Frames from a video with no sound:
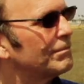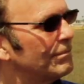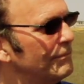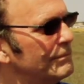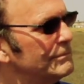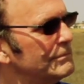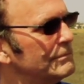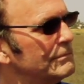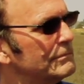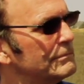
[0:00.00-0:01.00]

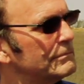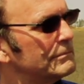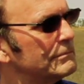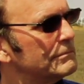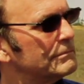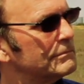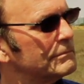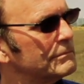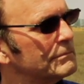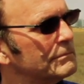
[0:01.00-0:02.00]

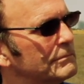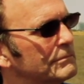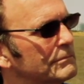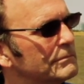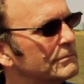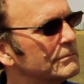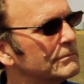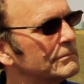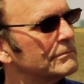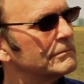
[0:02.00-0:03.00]

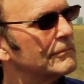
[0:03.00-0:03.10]
The person shown says nothing.